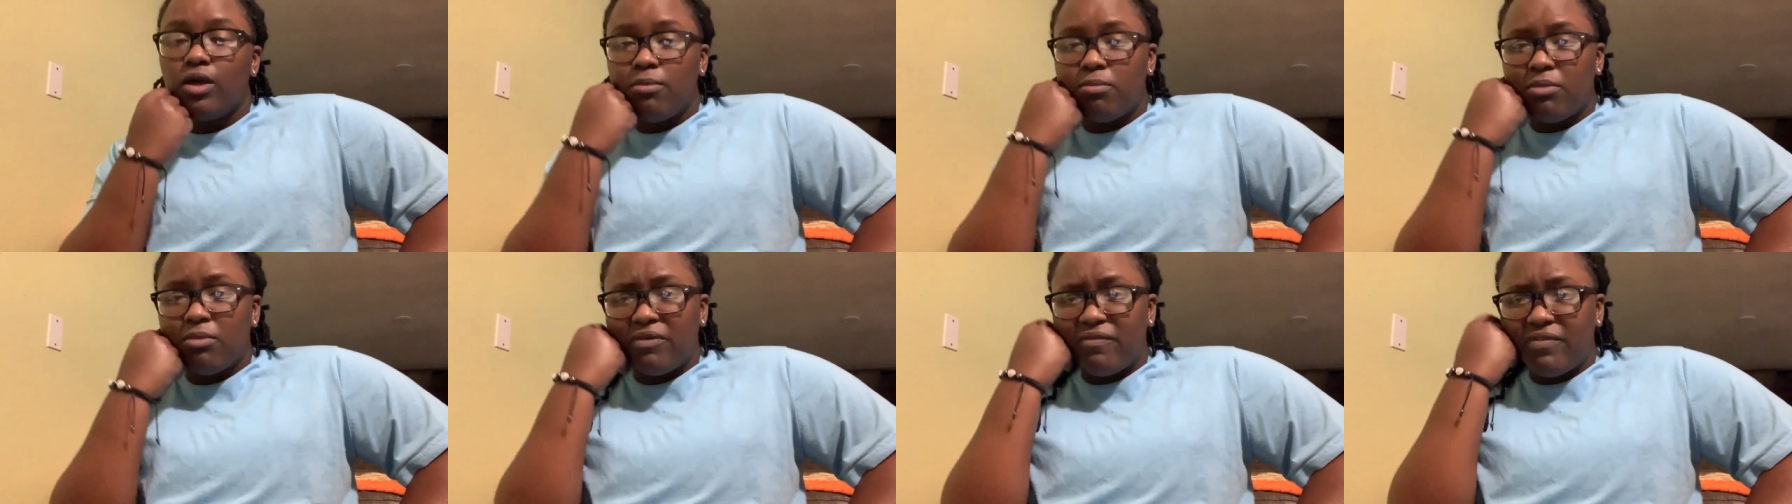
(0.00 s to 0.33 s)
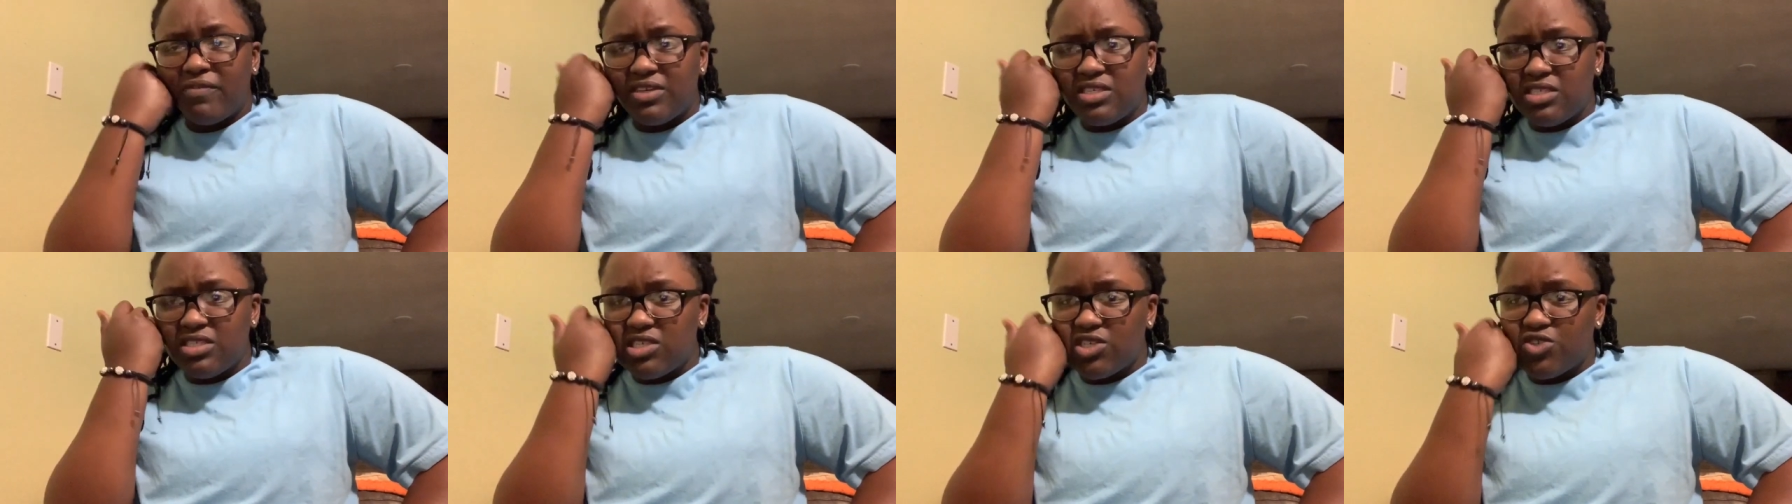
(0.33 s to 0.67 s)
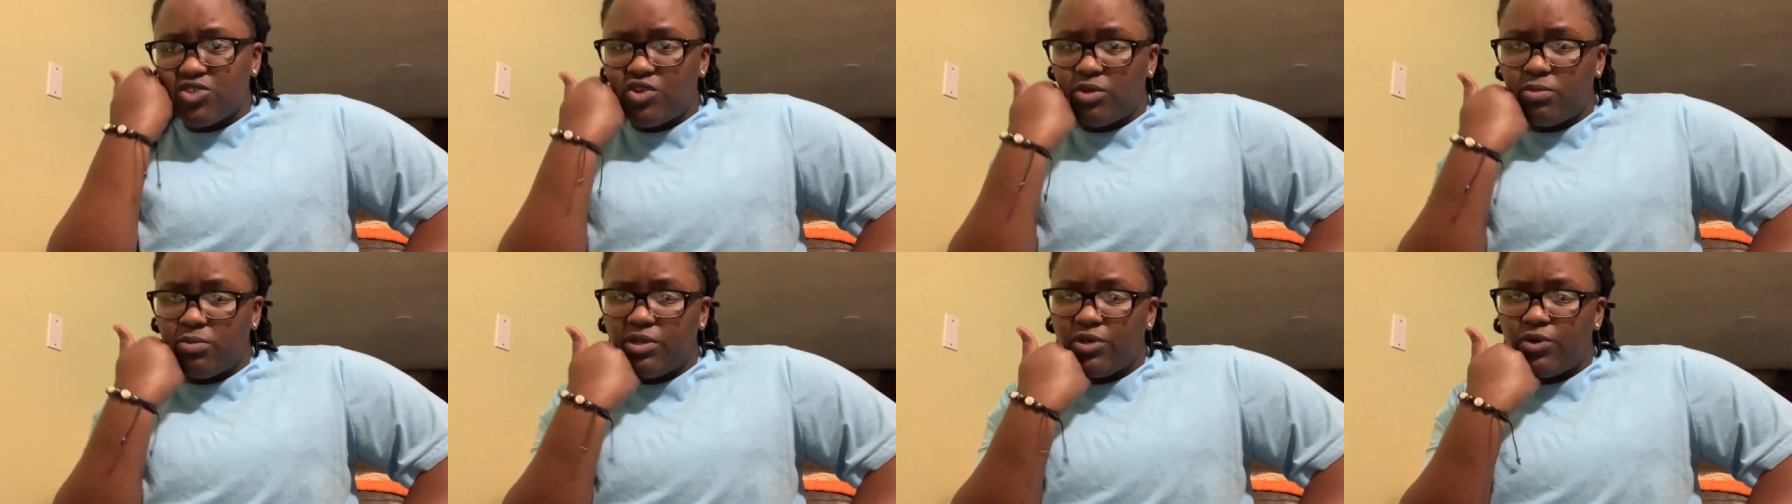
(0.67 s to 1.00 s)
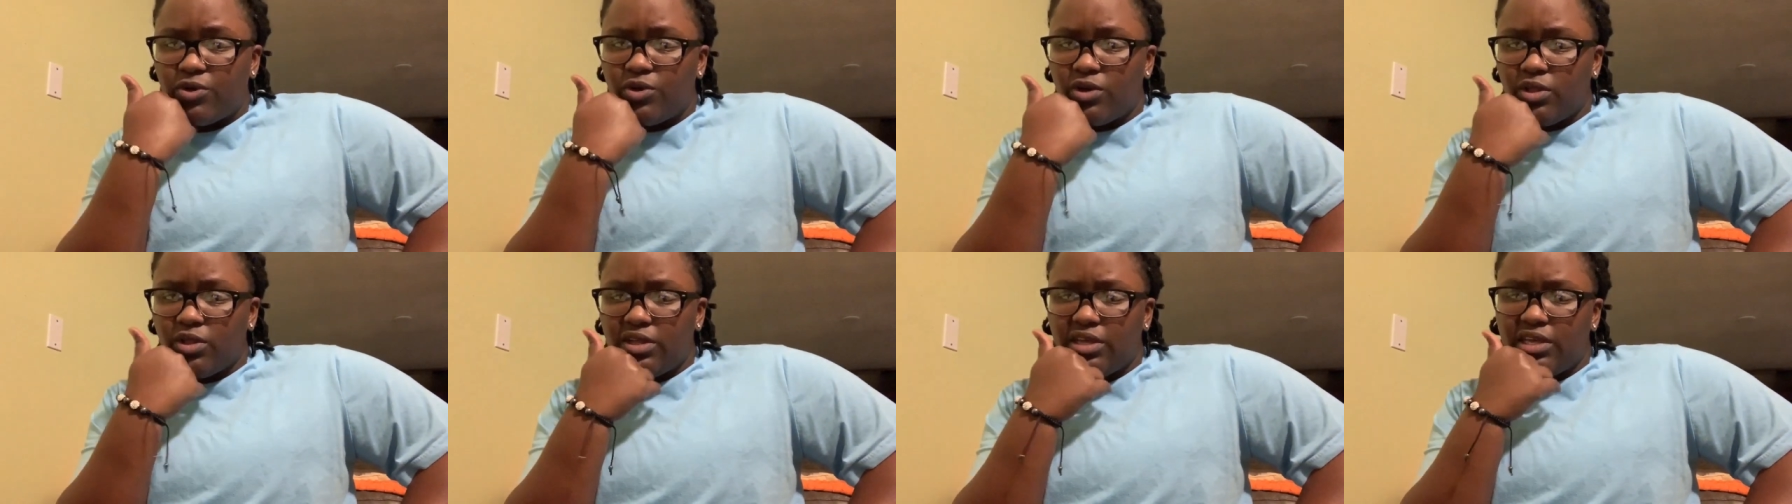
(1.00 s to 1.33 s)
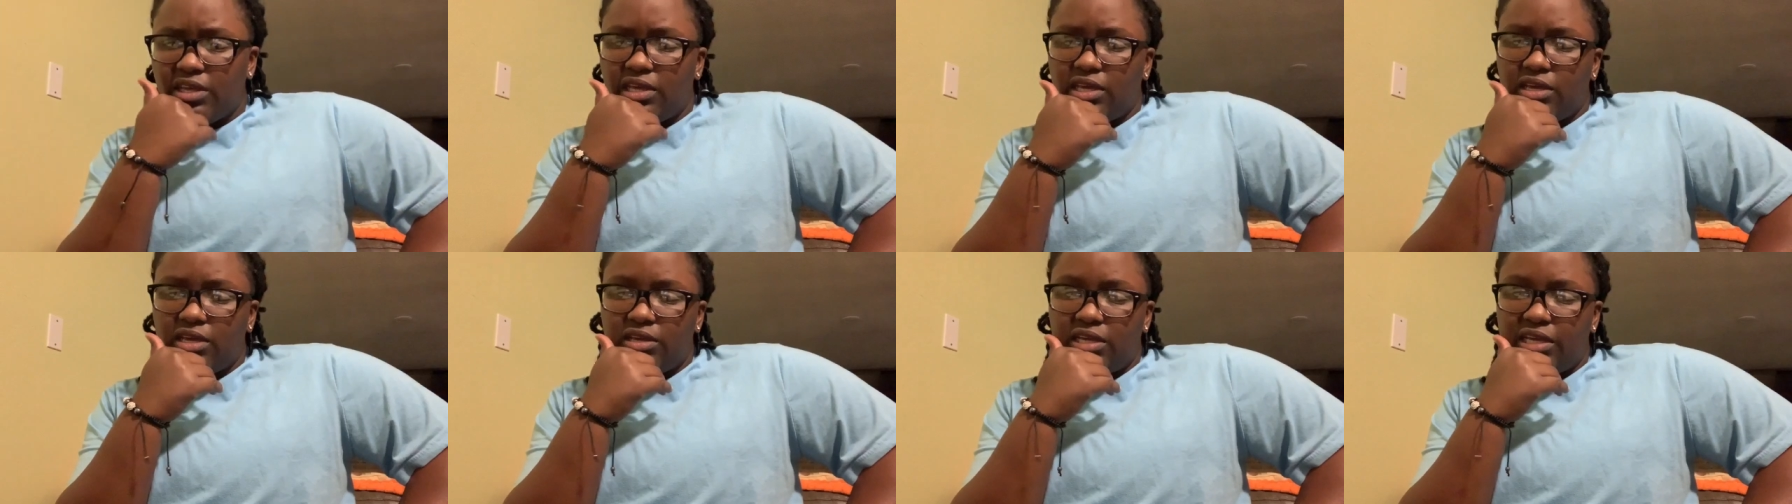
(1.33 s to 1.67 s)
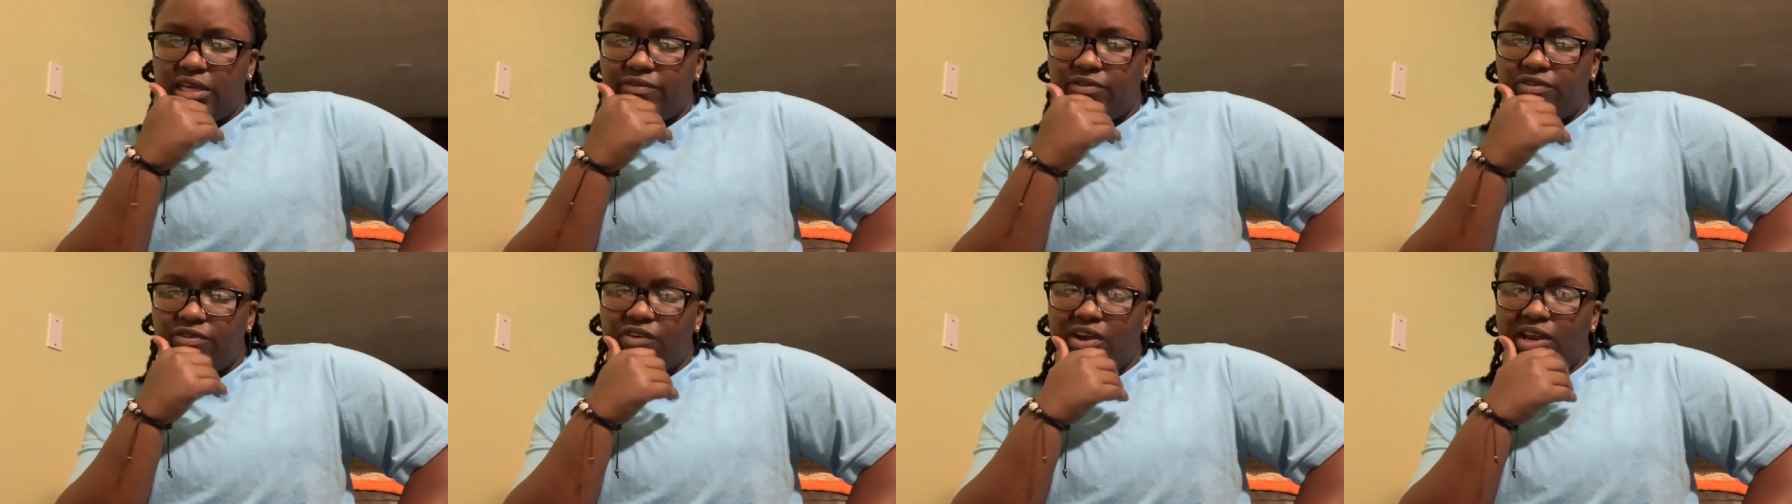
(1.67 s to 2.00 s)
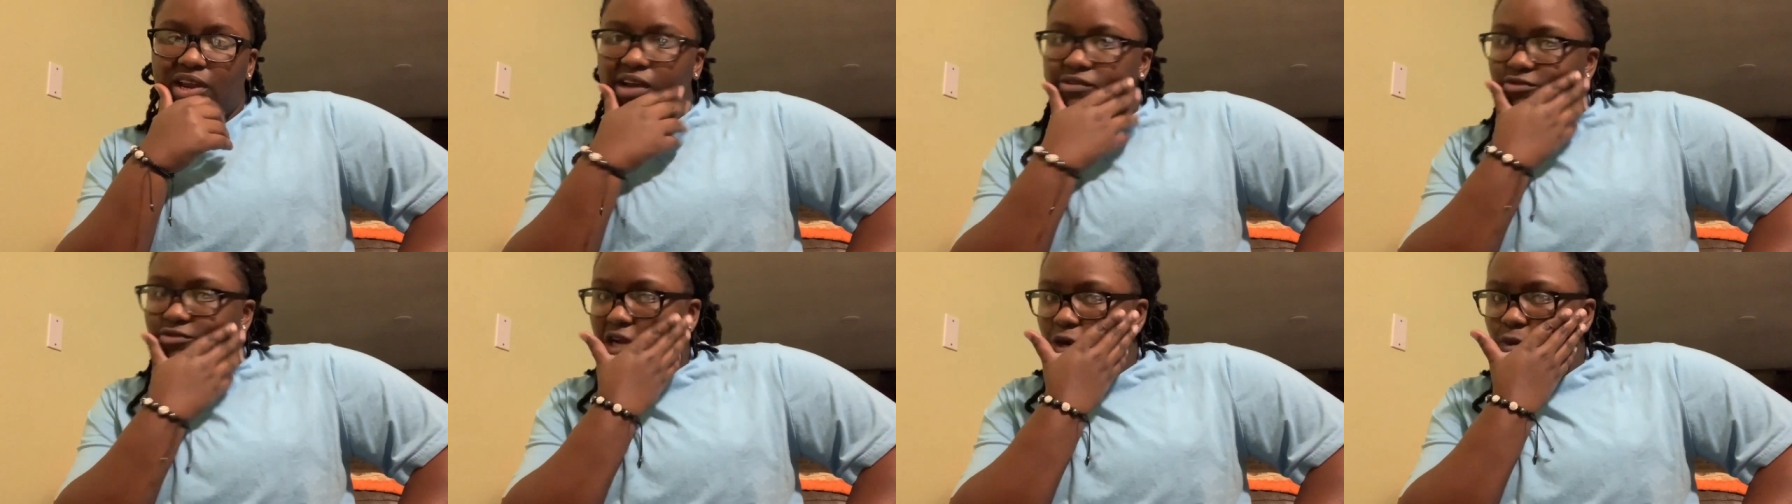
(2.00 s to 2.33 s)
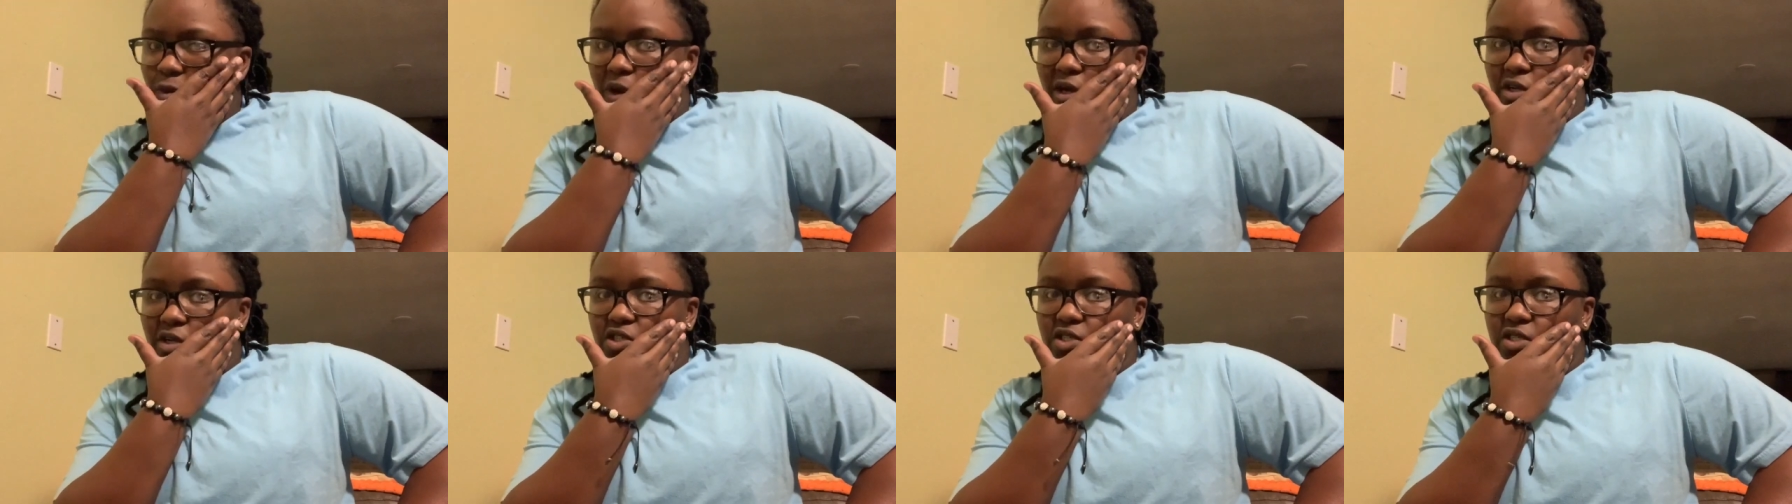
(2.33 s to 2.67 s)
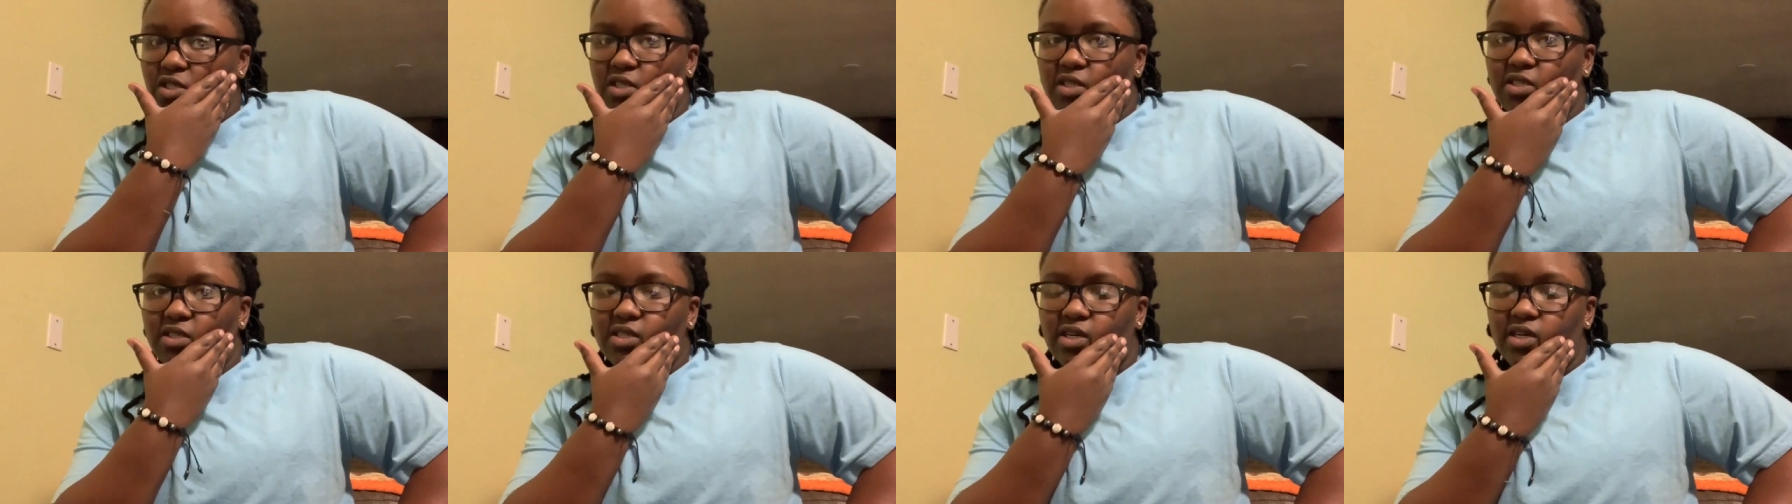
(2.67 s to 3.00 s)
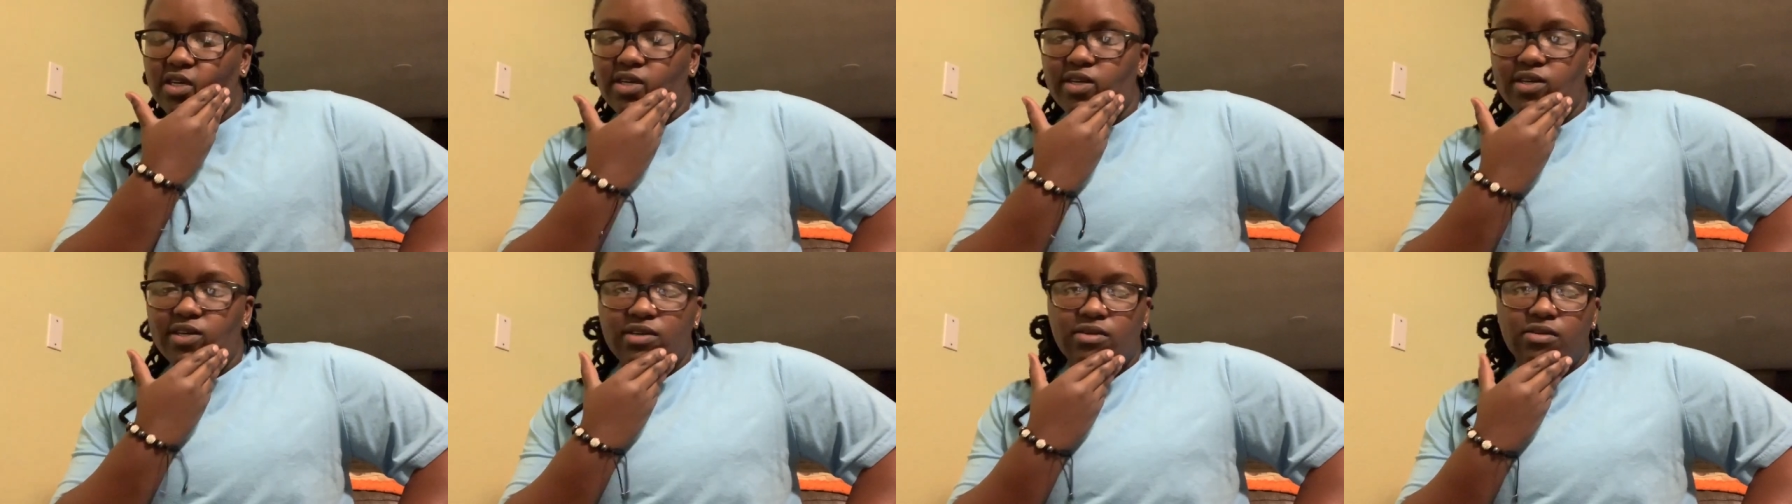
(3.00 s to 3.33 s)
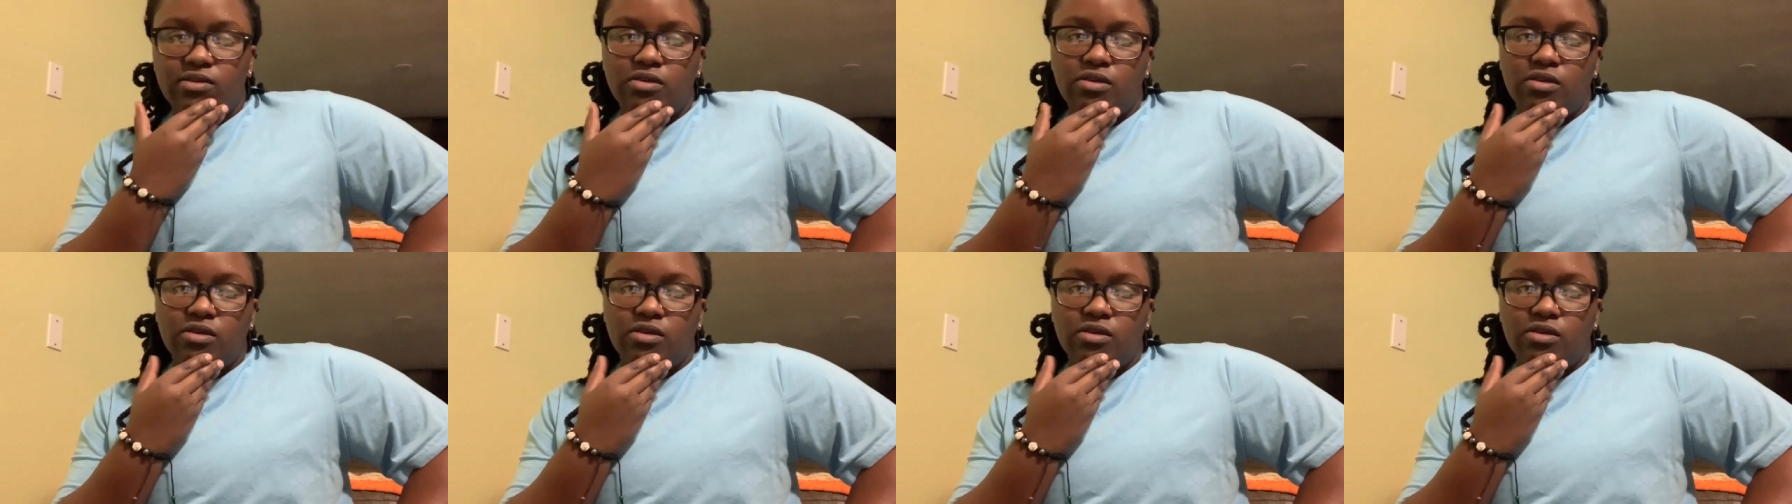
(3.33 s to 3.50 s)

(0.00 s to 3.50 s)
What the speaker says: My face is extremely oily. Even right after I wash it, it's like